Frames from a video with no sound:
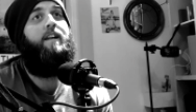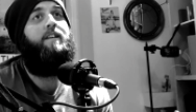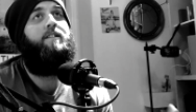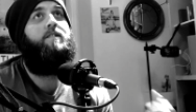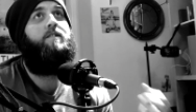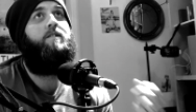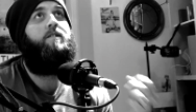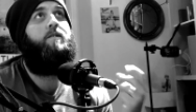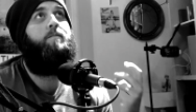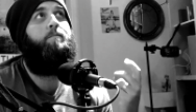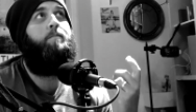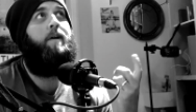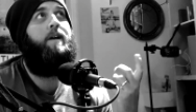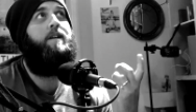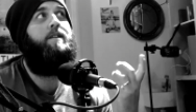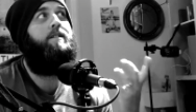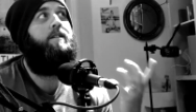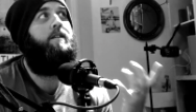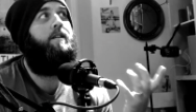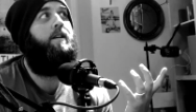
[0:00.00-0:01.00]
it's
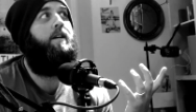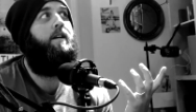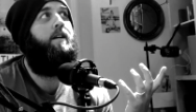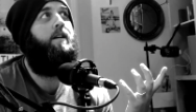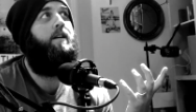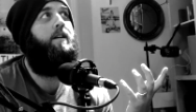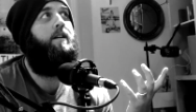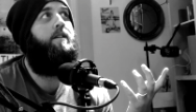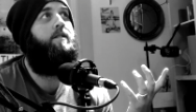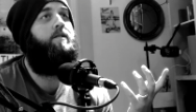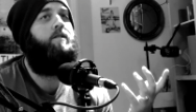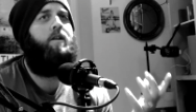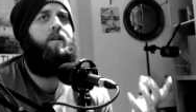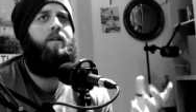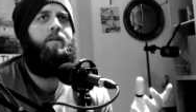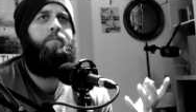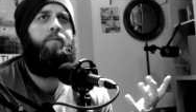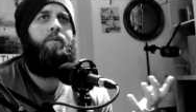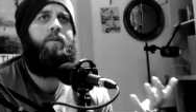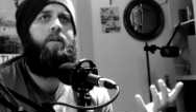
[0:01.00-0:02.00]
basically
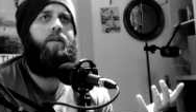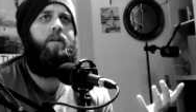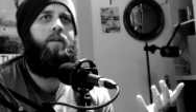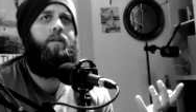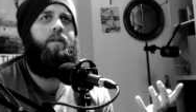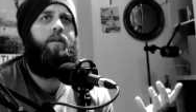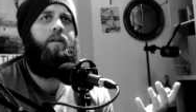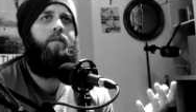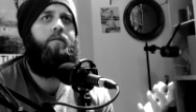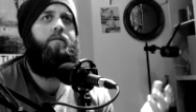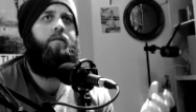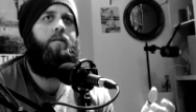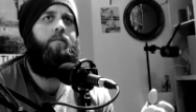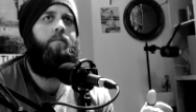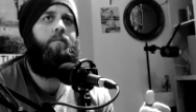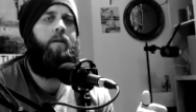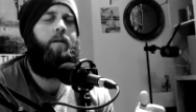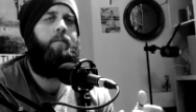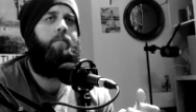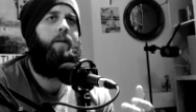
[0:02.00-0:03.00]
Charlie Brooker,
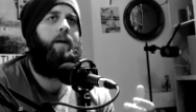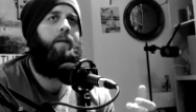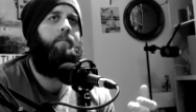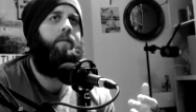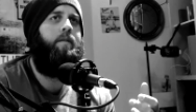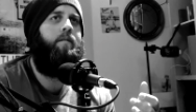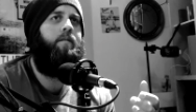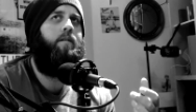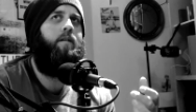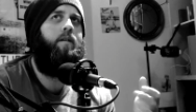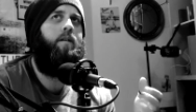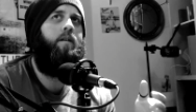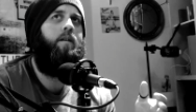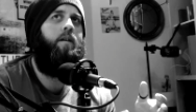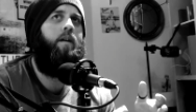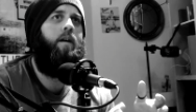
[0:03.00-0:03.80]
wrote Black Mirror,